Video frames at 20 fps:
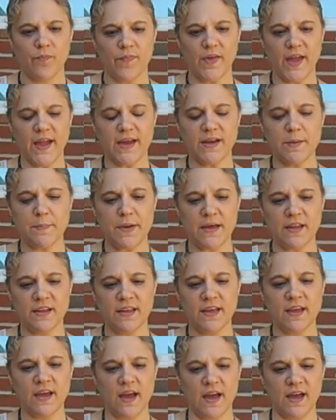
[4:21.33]

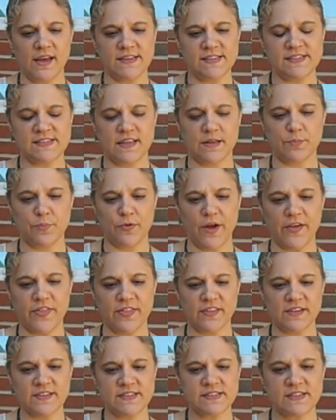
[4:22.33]
"Annabelle," I said
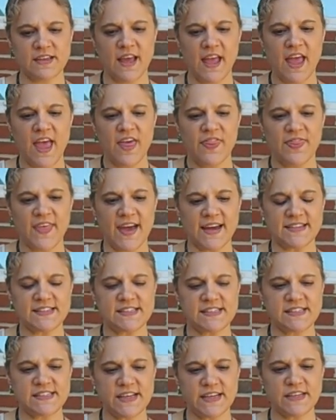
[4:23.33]
breathless, "that
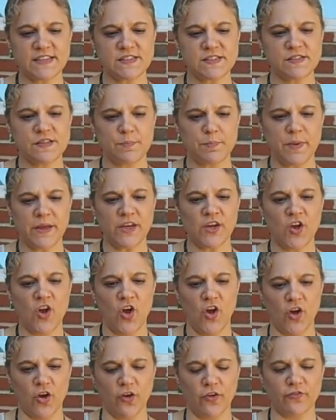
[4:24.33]
stick's been
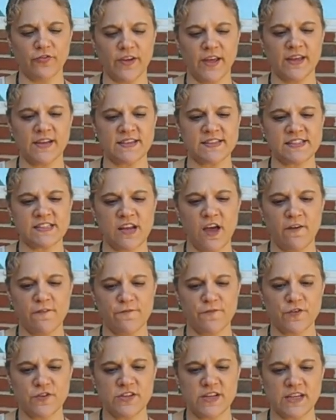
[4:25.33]
carved, and it's not
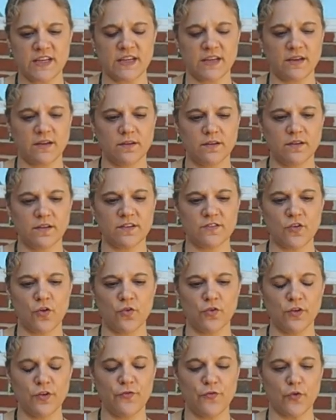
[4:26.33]
for digging. It's
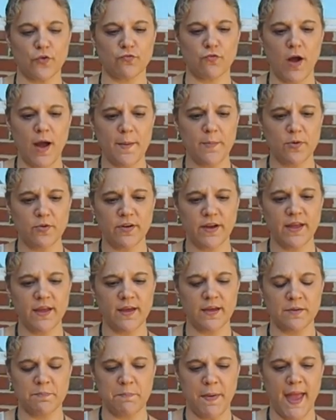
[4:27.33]
only for robbery
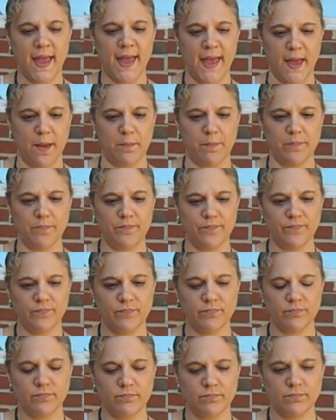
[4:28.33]
and mayhem."
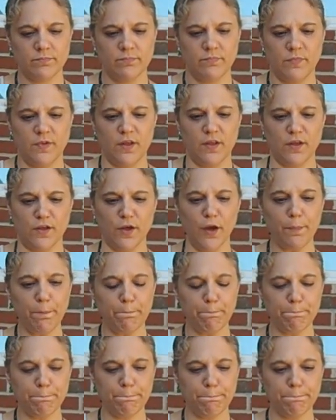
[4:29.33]

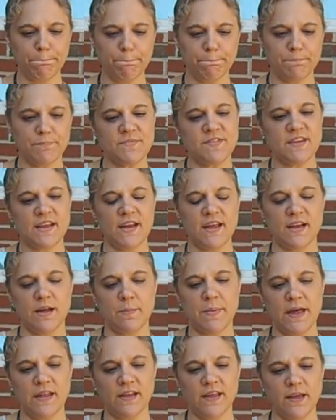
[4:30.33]
"Yup," said
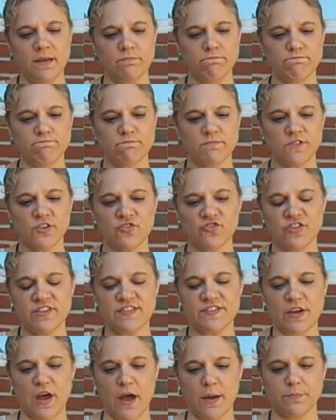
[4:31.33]
Annabelle. She
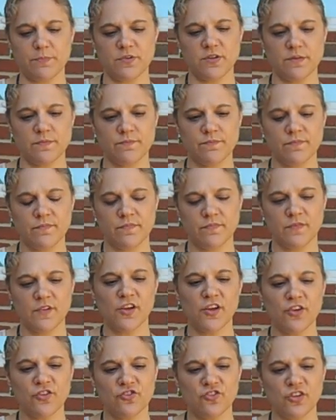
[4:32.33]
stopped.
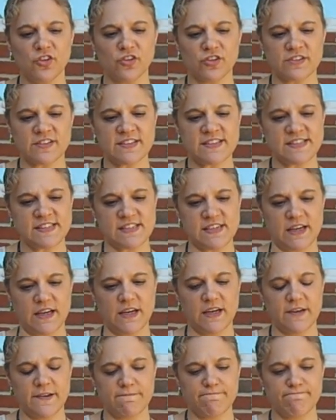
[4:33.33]
She looked at the stick.